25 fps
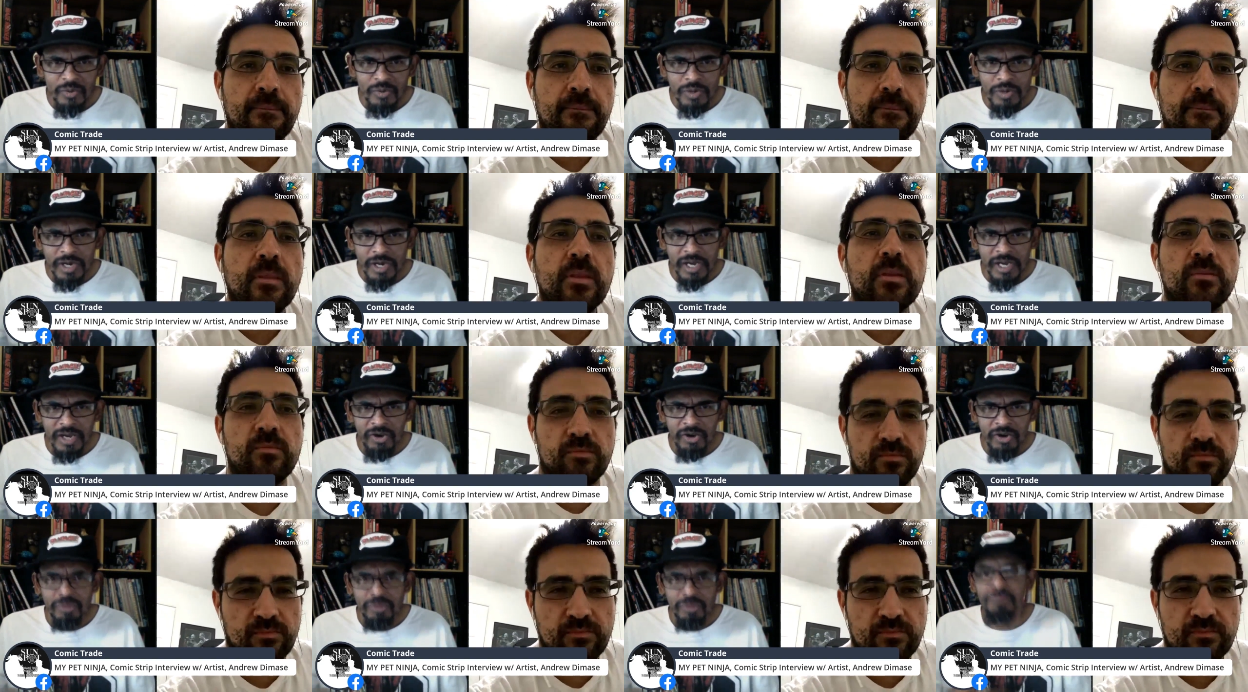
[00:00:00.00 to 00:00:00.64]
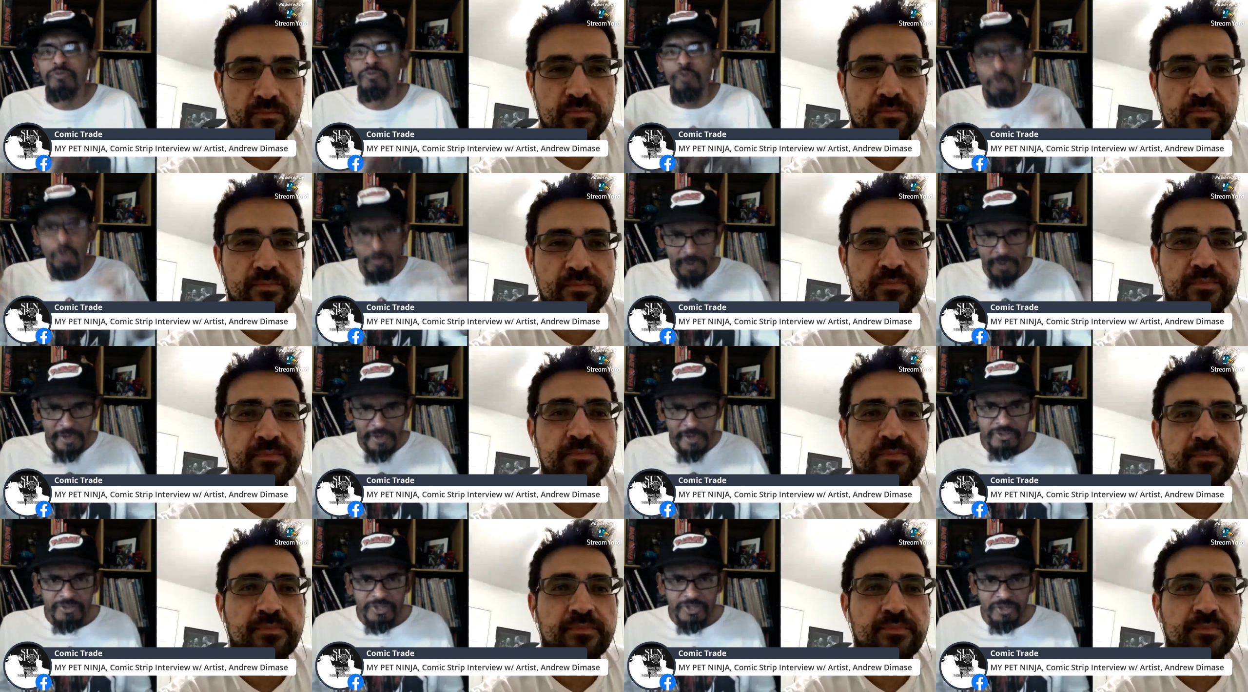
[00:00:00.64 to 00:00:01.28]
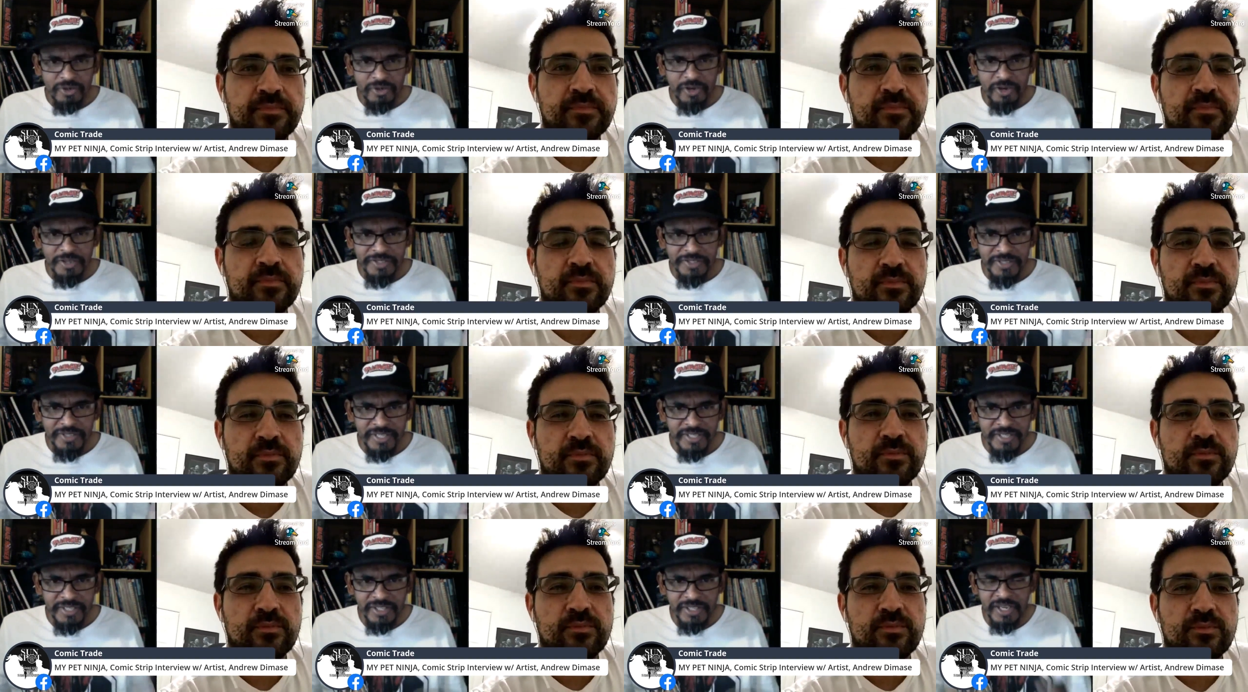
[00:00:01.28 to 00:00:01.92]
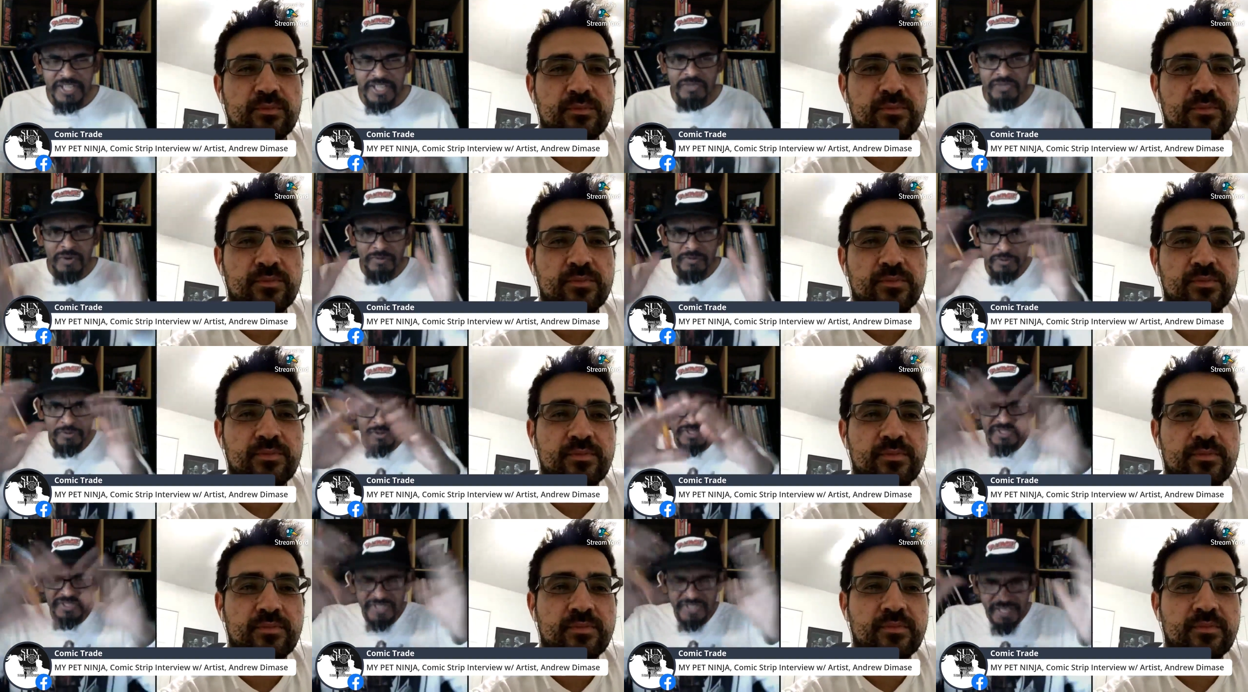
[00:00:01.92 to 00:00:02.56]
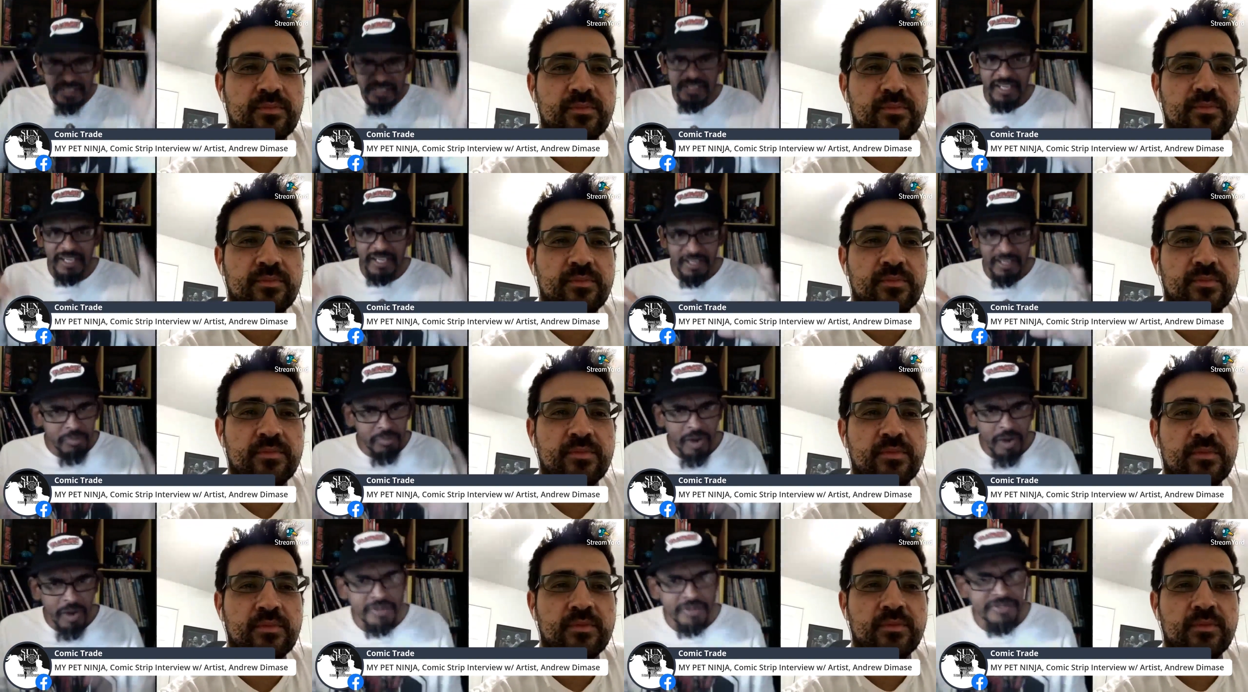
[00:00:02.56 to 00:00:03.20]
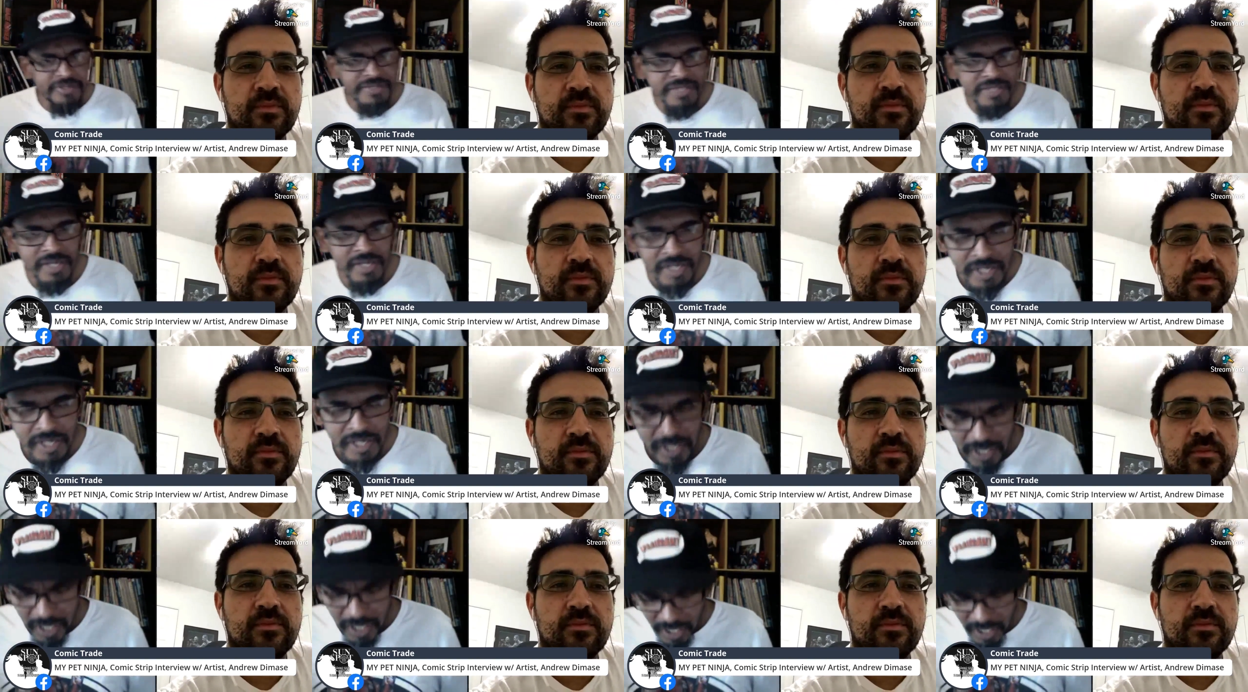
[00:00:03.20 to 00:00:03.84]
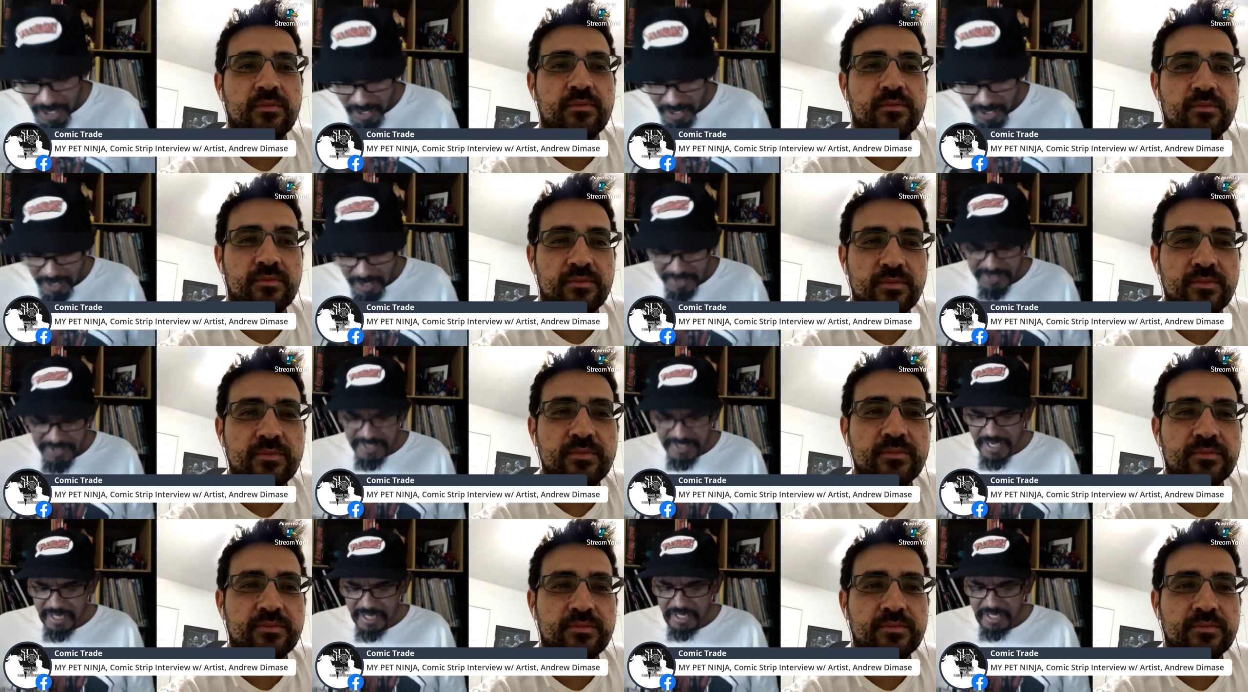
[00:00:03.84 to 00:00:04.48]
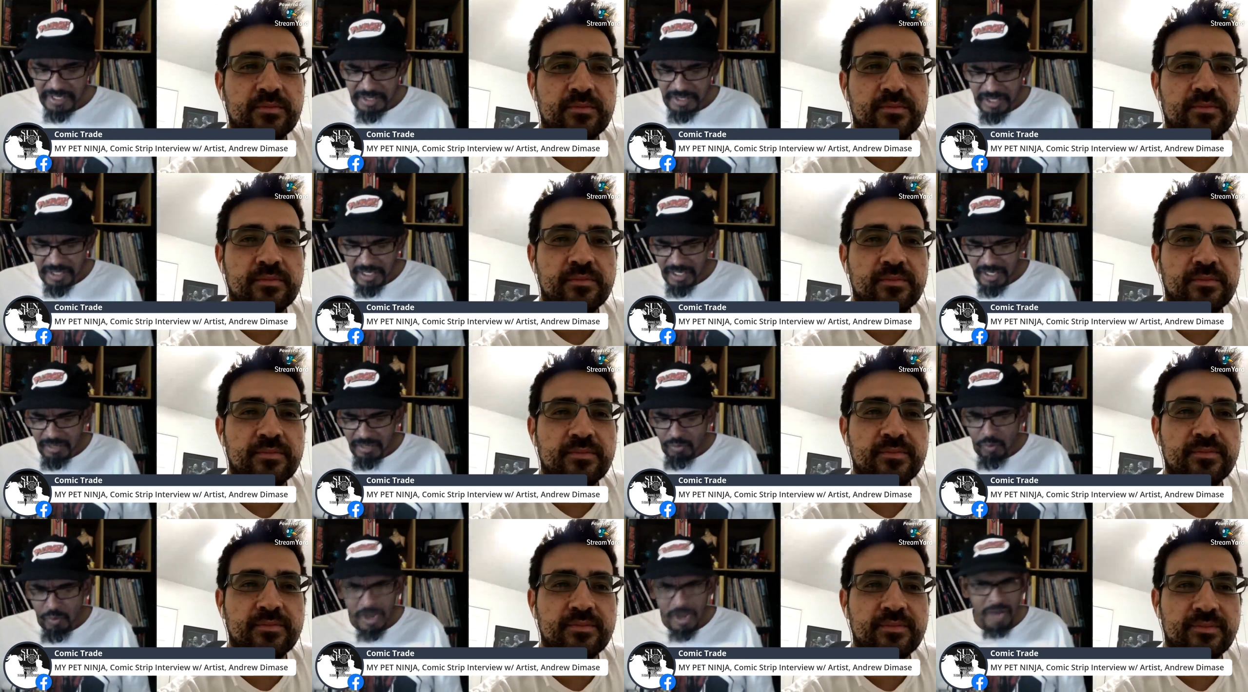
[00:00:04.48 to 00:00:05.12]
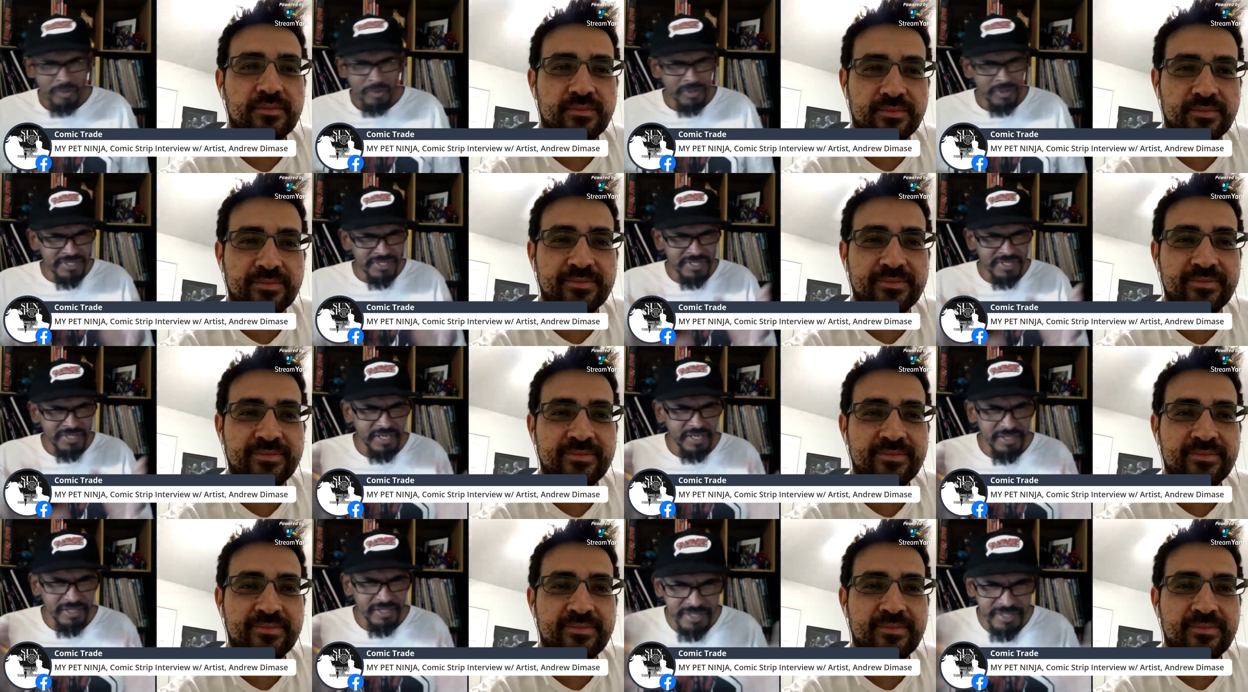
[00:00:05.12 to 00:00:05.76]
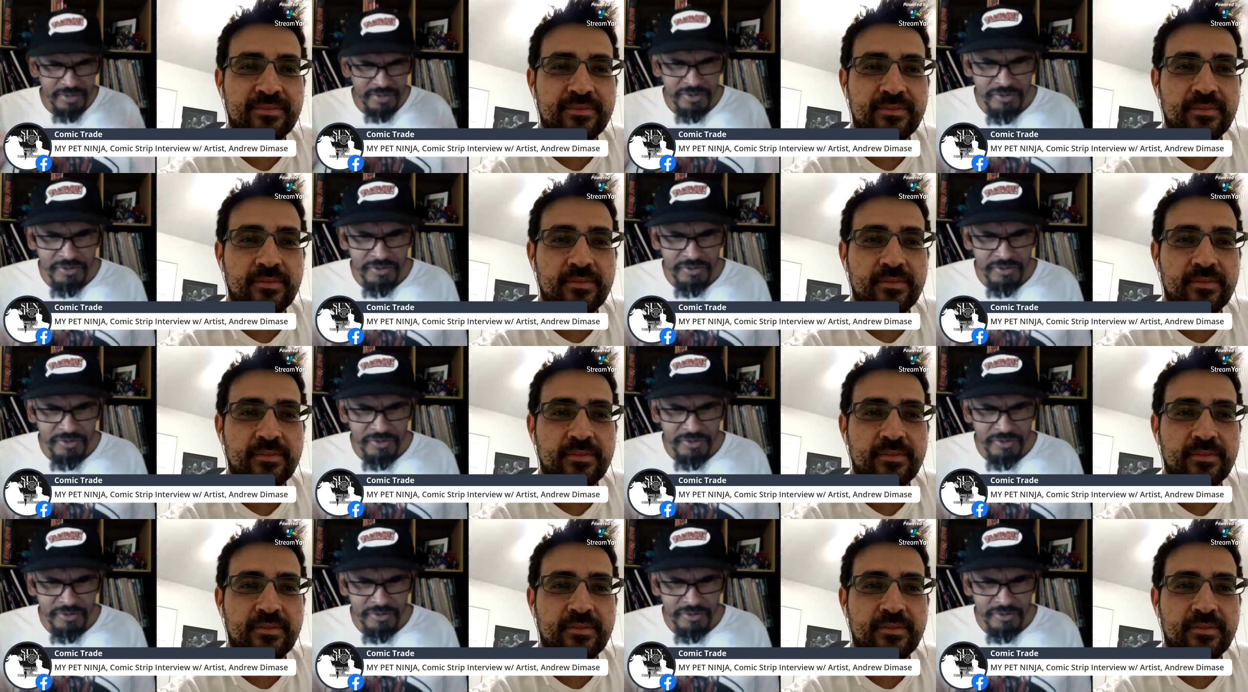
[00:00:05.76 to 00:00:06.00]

Speaker 1: uh, or four panels across, and you guys went for six, like a box uh, setting. Uh, why was that? Is there a